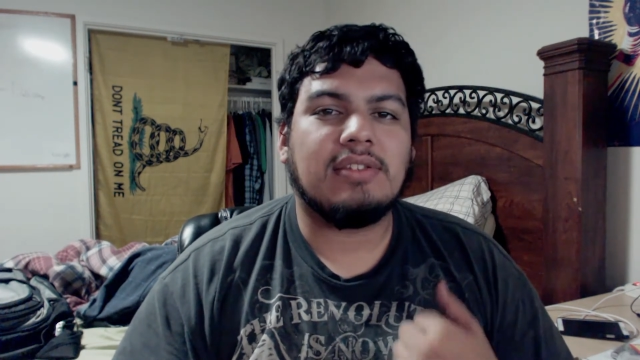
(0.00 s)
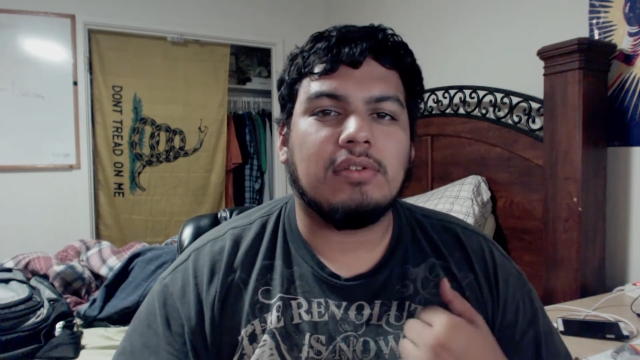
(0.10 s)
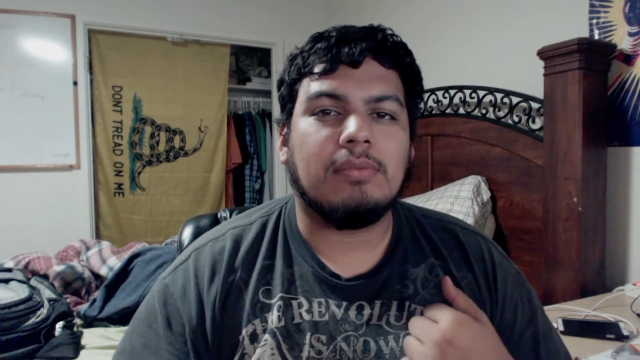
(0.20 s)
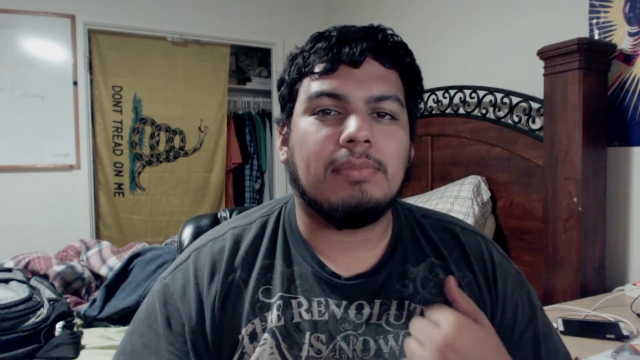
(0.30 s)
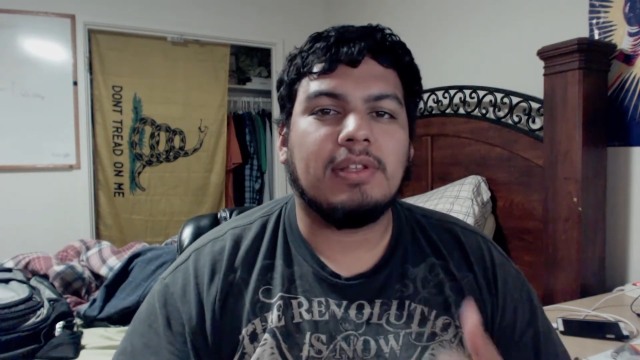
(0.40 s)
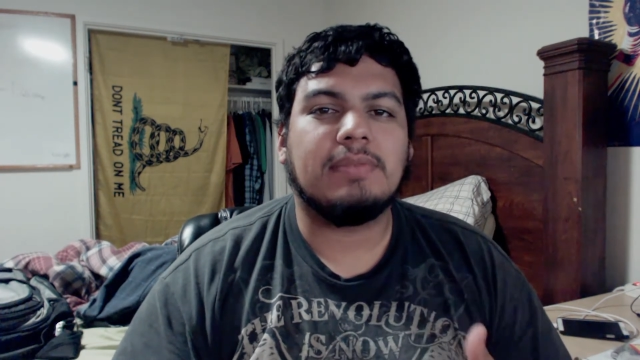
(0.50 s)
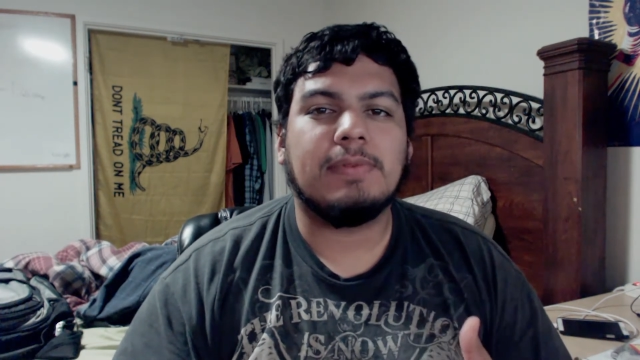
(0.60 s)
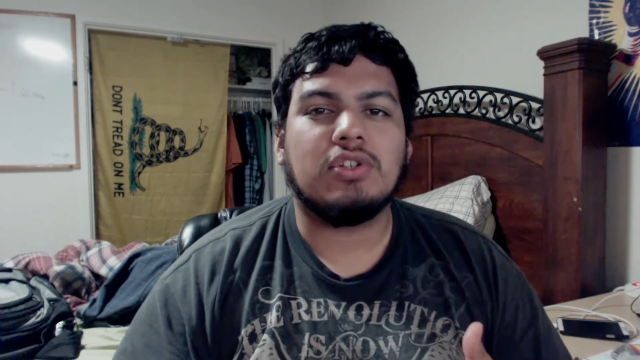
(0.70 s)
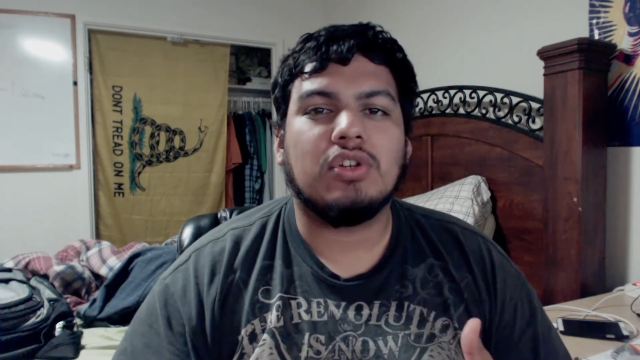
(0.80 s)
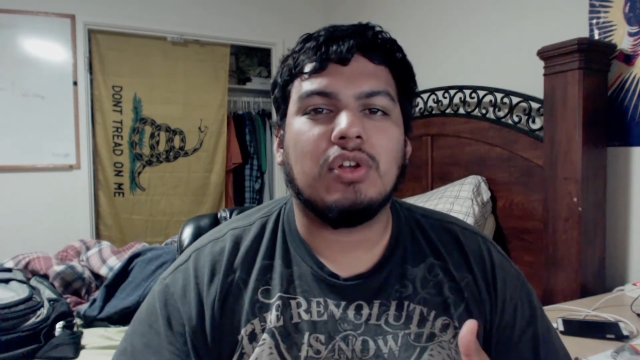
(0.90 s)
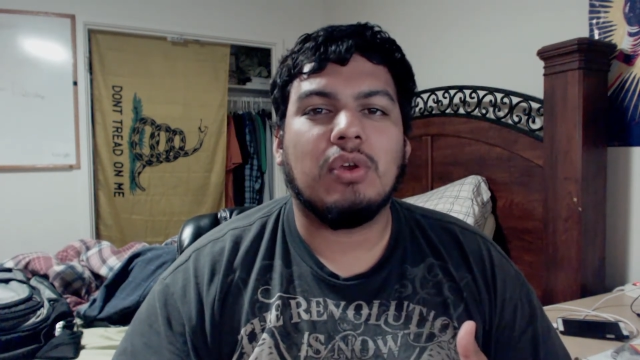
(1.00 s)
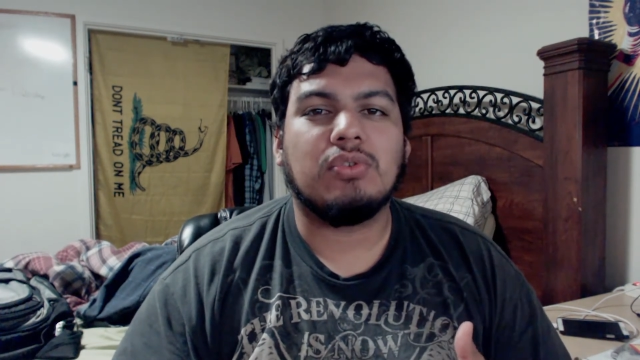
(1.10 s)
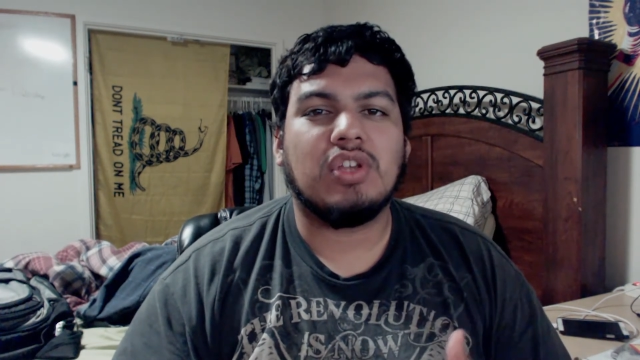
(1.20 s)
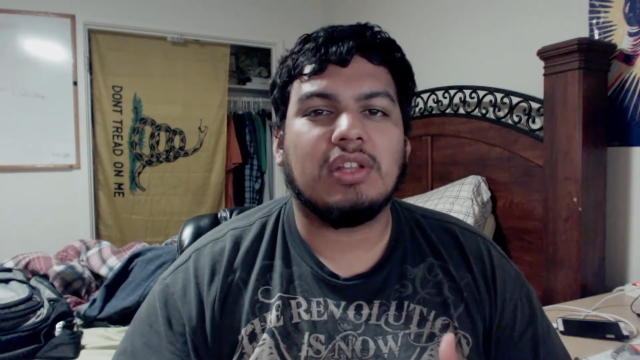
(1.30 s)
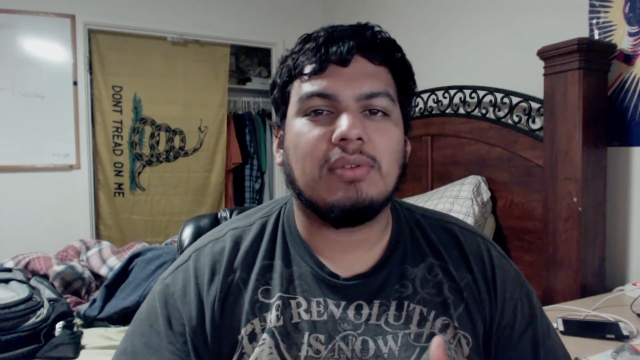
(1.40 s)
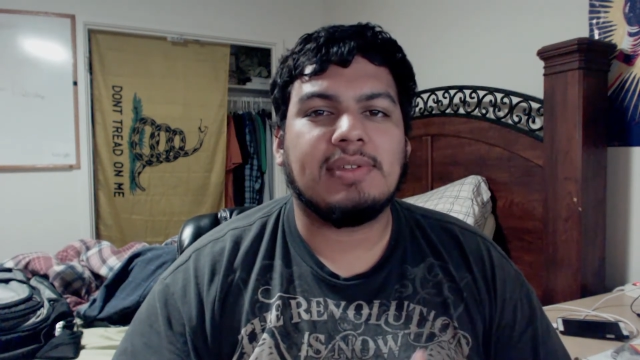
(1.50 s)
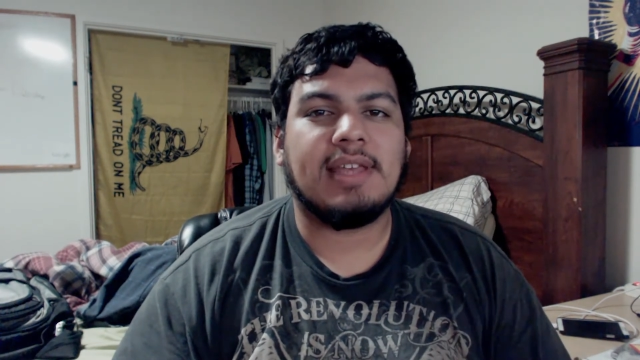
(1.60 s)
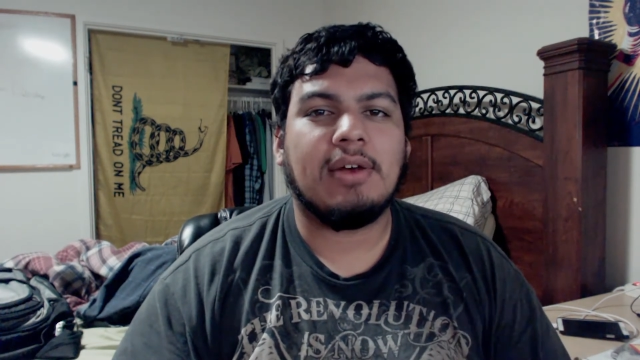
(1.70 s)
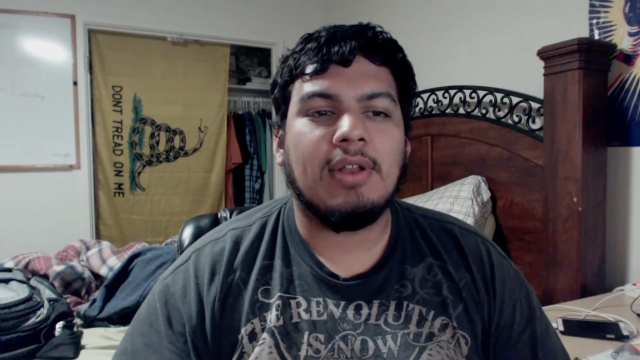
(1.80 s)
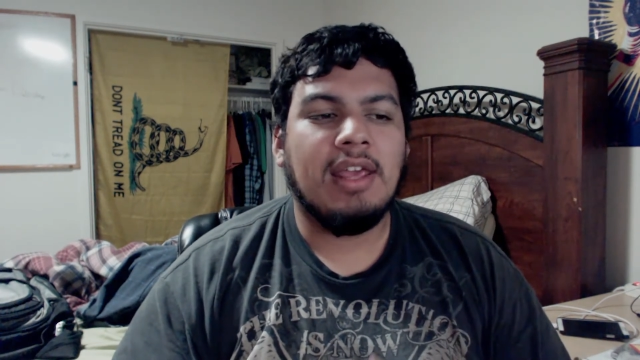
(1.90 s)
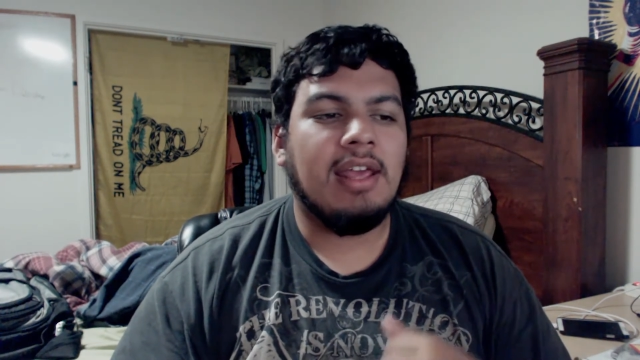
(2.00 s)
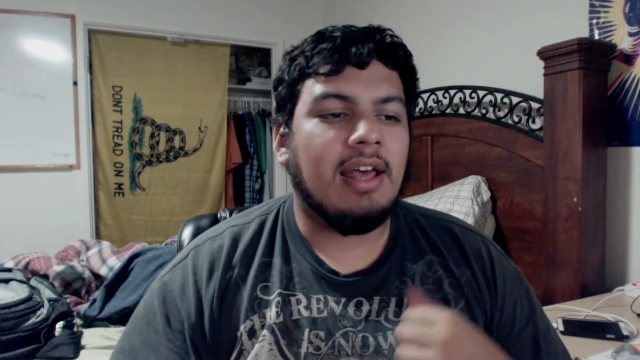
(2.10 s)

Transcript: so please be sure to go check those out.